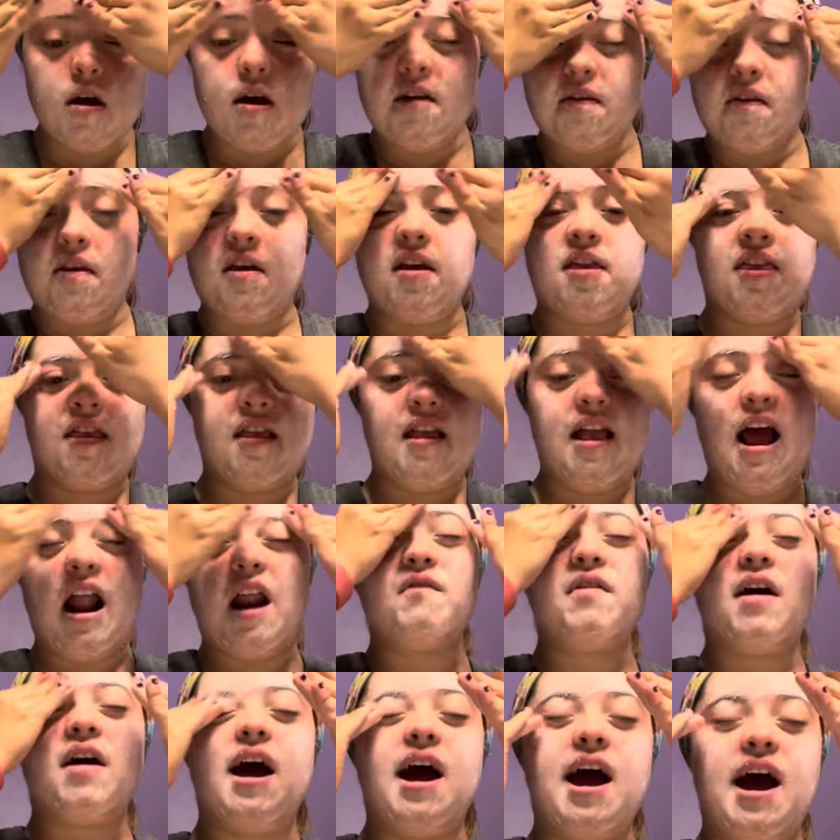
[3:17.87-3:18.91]
This kind
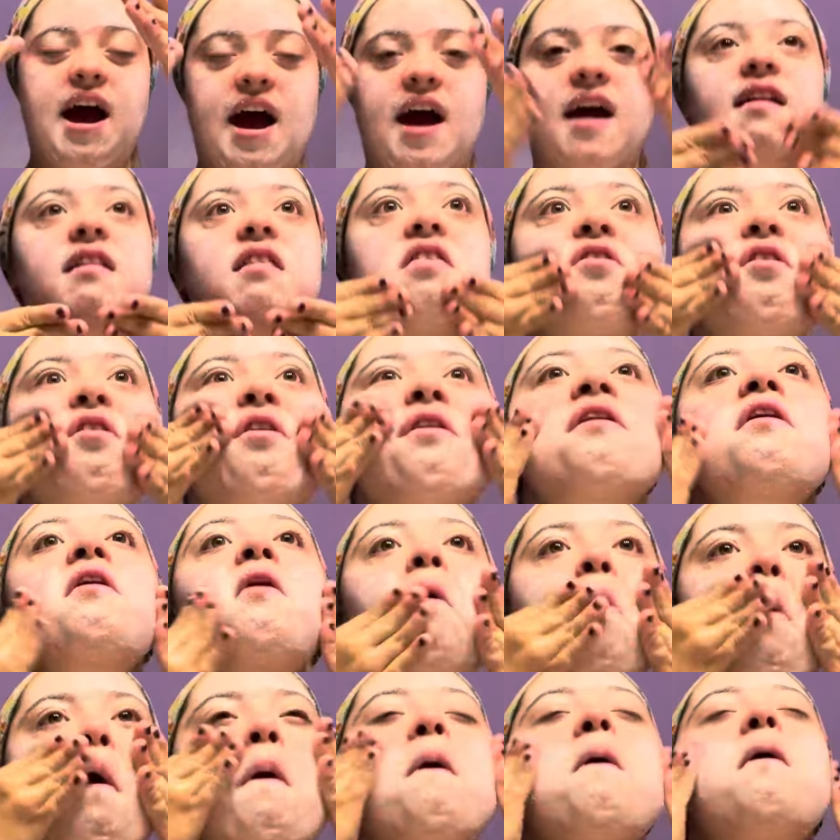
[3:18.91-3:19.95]
of acts
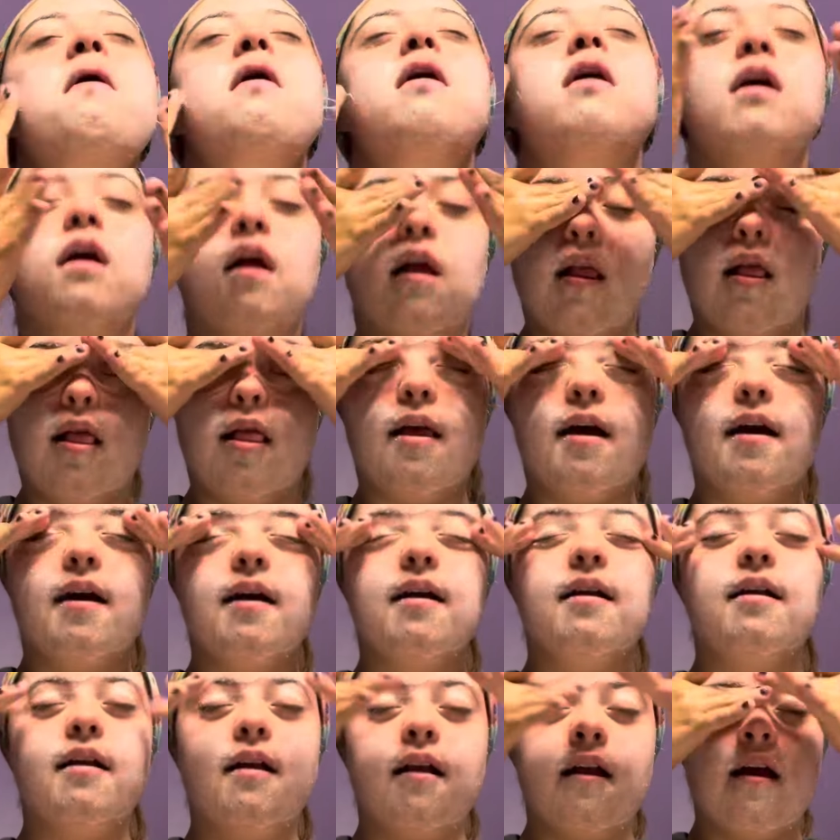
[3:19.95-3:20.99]

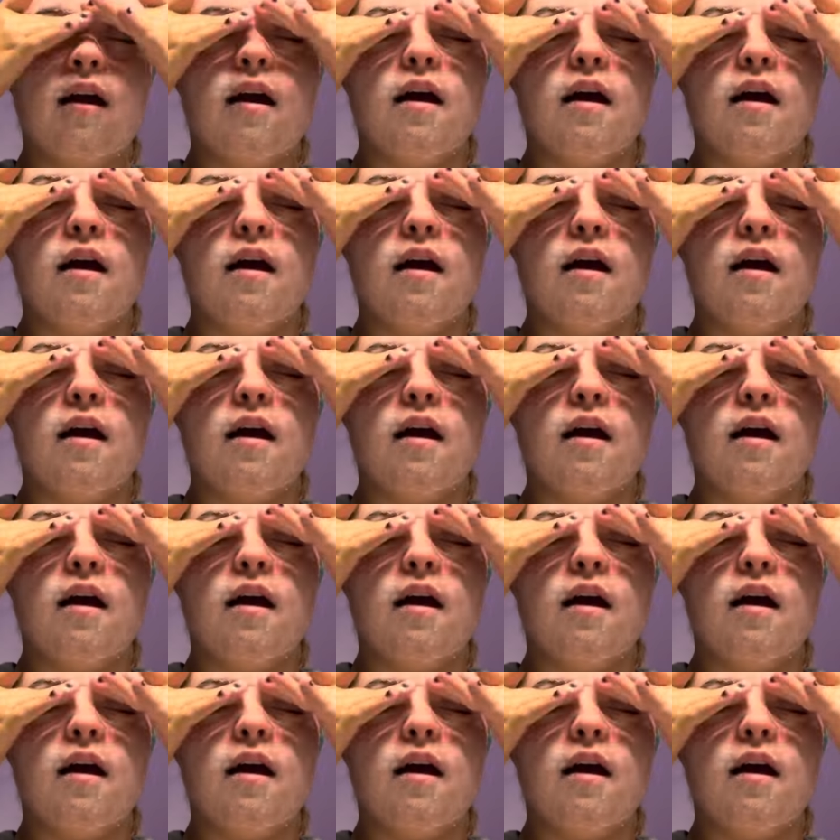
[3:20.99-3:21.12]
like